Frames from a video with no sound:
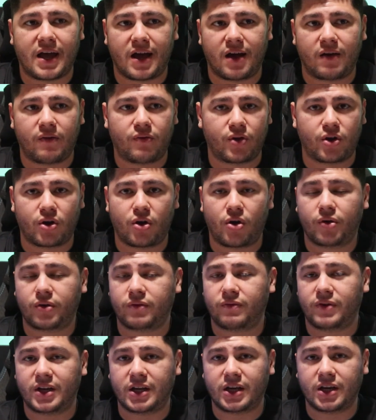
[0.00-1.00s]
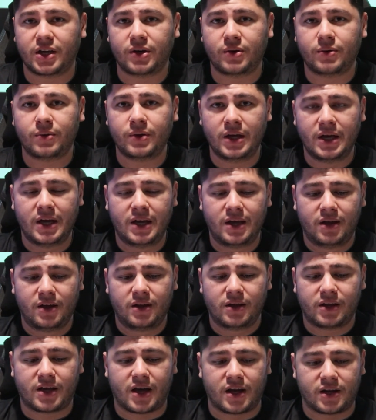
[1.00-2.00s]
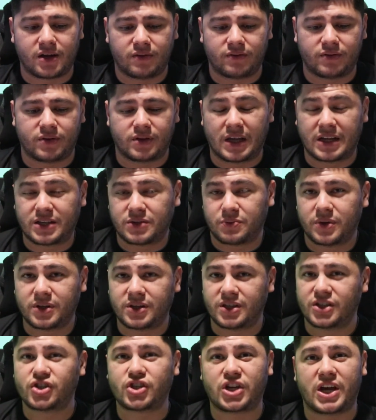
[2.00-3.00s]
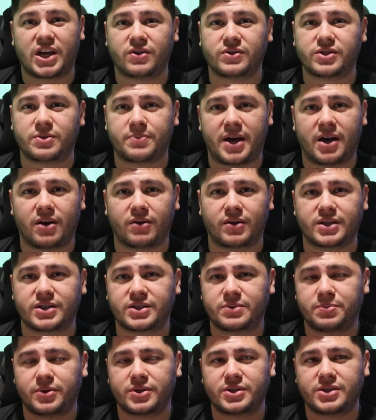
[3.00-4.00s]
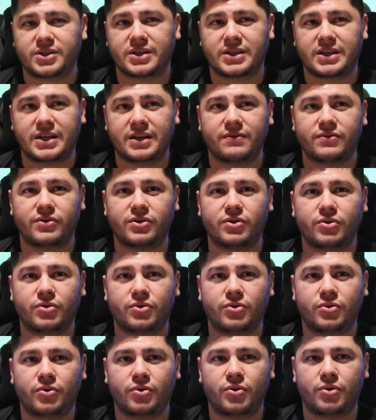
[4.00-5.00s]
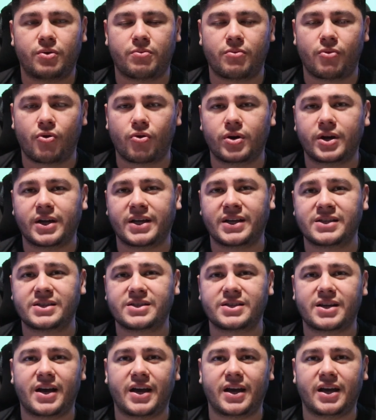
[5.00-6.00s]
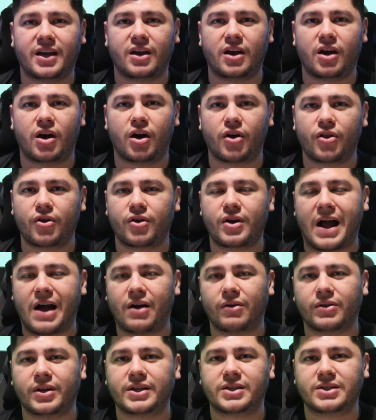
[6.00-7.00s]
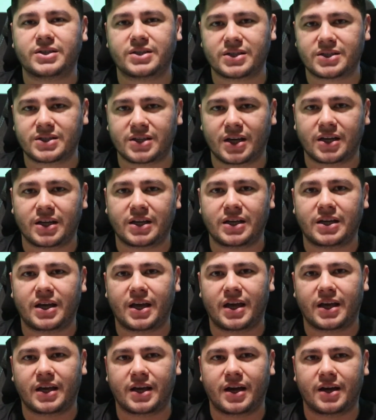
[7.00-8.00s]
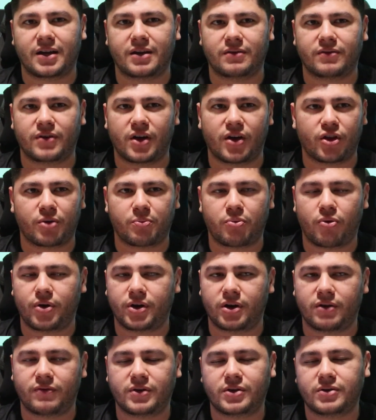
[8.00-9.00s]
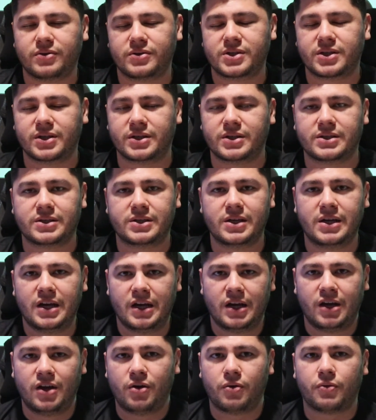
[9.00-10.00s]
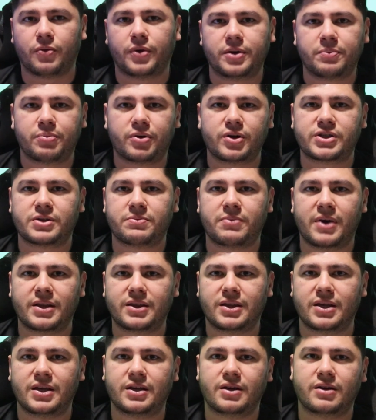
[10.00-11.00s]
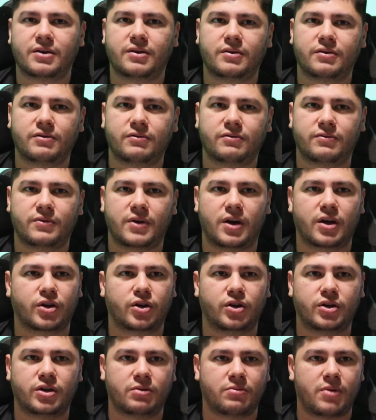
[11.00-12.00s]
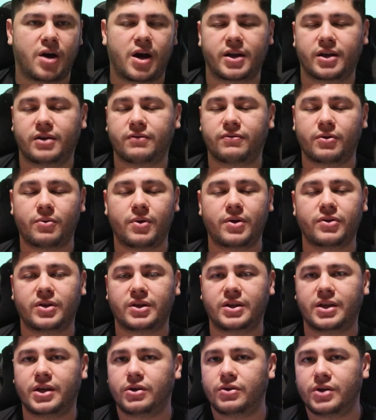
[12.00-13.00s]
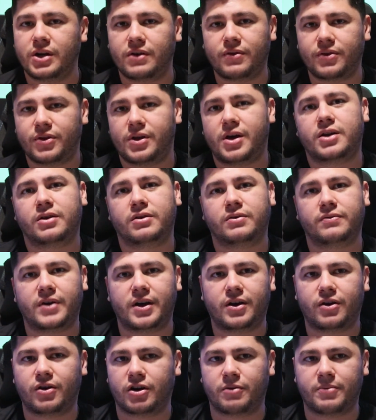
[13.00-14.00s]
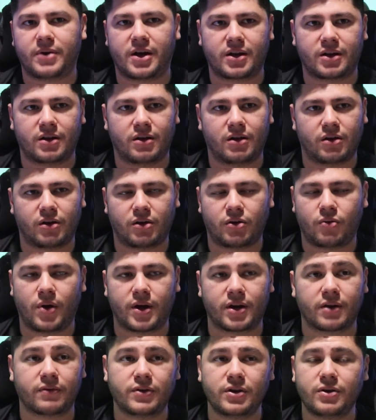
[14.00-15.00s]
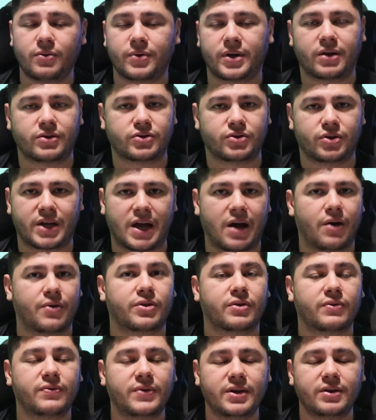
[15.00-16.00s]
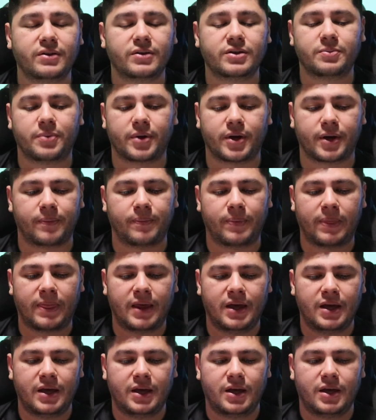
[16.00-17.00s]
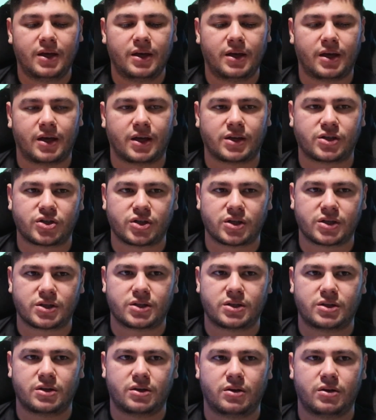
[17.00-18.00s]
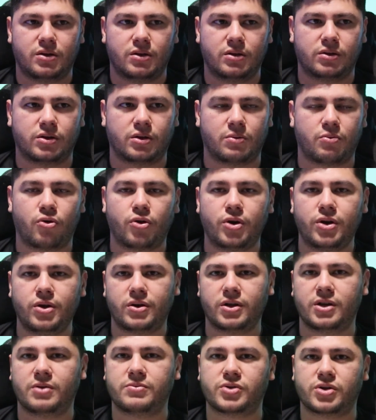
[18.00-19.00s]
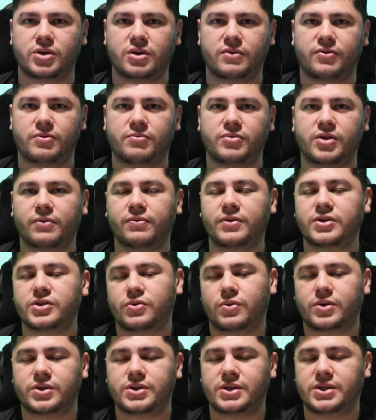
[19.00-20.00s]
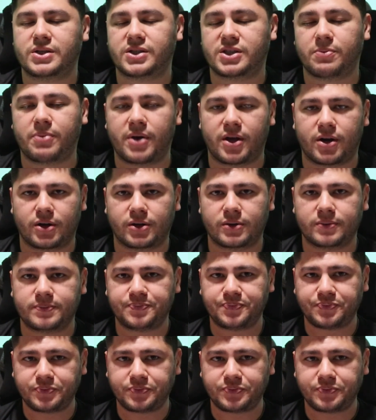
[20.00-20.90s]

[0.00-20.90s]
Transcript: have their own video. Kind of, that's what this channel is about. It's supposed to give you more insight, other outlets to study, and kind of other point of views, because one person might think of a good mnemonic for one thing that you never thought of. I heard about quite a few when I was already out in the field, but it's just the more you can observe from different sources, the better.